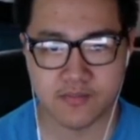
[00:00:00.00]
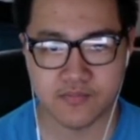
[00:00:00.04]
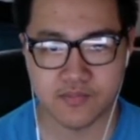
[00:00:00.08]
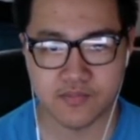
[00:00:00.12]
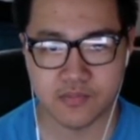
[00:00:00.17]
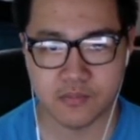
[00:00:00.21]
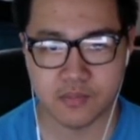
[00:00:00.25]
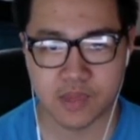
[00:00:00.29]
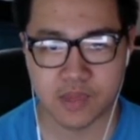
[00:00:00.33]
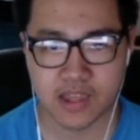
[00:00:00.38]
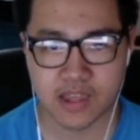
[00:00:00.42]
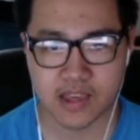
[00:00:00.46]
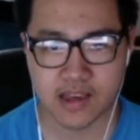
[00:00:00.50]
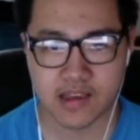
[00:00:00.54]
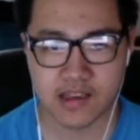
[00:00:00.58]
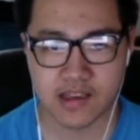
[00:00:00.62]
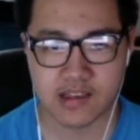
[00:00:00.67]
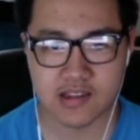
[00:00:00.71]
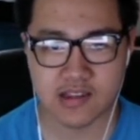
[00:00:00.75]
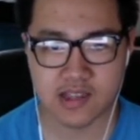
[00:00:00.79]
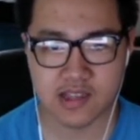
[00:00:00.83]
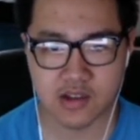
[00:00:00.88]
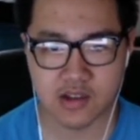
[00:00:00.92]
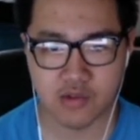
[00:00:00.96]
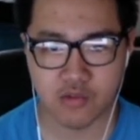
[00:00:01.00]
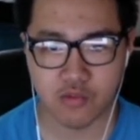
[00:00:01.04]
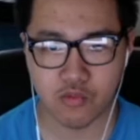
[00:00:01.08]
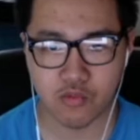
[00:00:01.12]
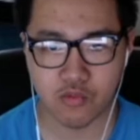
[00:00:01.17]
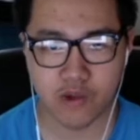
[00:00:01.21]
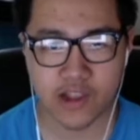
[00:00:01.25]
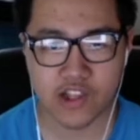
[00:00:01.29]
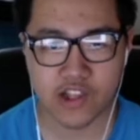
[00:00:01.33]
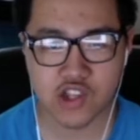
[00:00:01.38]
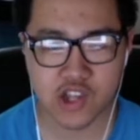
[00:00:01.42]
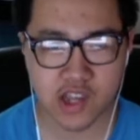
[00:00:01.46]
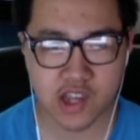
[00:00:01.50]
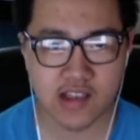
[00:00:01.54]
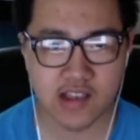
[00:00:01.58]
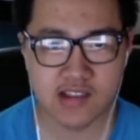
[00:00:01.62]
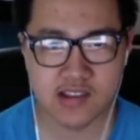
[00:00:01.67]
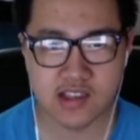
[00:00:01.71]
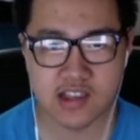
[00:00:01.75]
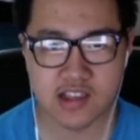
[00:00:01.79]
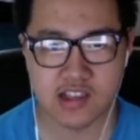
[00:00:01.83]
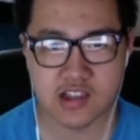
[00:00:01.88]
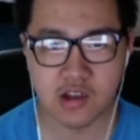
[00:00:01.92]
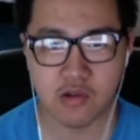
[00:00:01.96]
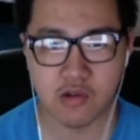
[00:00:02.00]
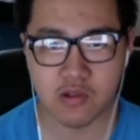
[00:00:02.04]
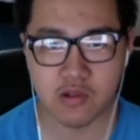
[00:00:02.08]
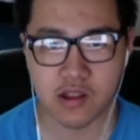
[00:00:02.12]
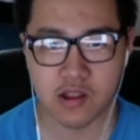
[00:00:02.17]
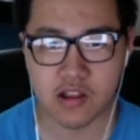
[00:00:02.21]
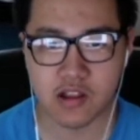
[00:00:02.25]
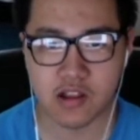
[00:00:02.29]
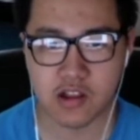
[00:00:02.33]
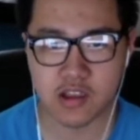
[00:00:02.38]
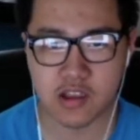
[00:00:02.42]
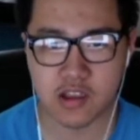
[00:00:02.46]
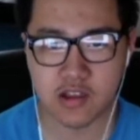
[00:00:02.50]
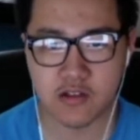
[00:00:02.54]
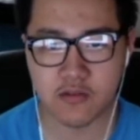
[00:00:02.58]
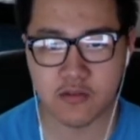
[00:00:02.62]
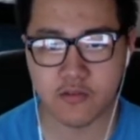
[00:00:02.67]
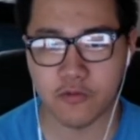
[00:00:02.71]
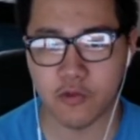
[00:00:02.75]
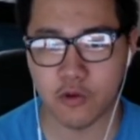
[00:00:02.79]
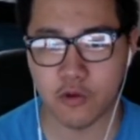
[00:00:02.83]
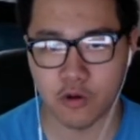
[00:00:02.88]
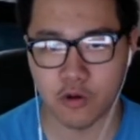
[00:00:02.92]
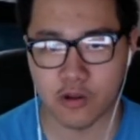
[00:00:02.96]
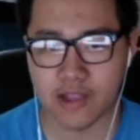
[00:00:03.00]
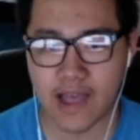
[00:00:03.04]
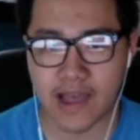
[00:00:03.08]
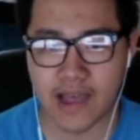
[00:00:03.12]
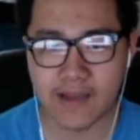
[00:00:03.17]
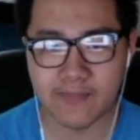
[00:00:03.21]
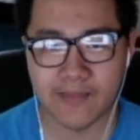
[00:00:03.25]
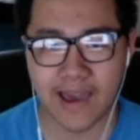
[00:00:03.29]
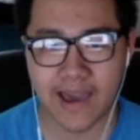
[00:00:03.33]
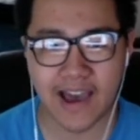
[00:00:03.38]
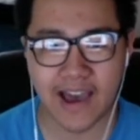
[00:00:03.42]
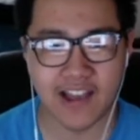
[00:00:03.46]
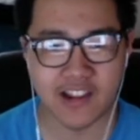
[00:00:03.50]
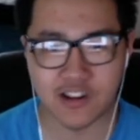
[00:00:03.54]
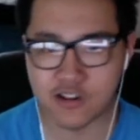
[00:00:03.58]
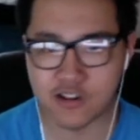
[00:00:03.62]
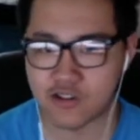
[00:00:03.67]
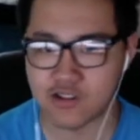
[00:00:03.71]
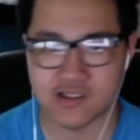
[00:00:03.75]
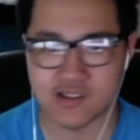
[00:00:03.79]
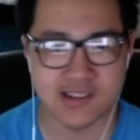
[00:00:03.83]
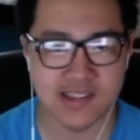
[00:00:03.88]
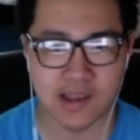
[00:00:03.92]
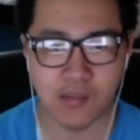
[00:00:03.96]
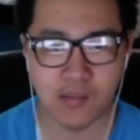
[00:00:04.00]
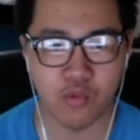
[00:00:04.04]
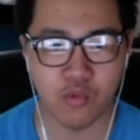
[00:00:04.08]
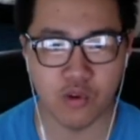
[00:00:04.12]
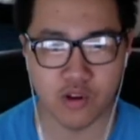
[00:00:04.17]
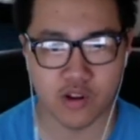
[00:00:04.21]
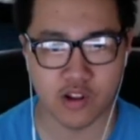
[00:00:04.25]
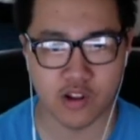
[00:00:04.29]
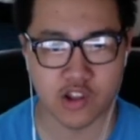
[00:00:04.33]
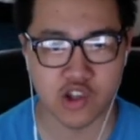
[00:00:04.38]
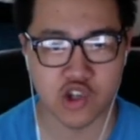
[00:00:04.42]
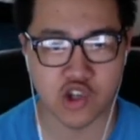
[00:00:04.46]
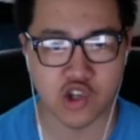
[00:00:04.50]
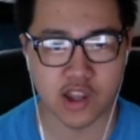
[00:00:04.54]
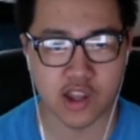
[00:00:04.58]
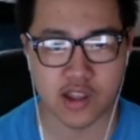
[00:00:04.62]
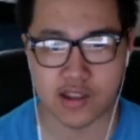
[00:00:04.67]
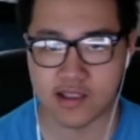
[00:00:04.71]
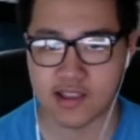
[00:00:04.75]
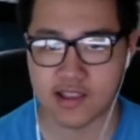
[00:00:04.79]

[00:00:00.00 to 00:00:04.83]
Because regex is only looking for that pattern somewhere in the string.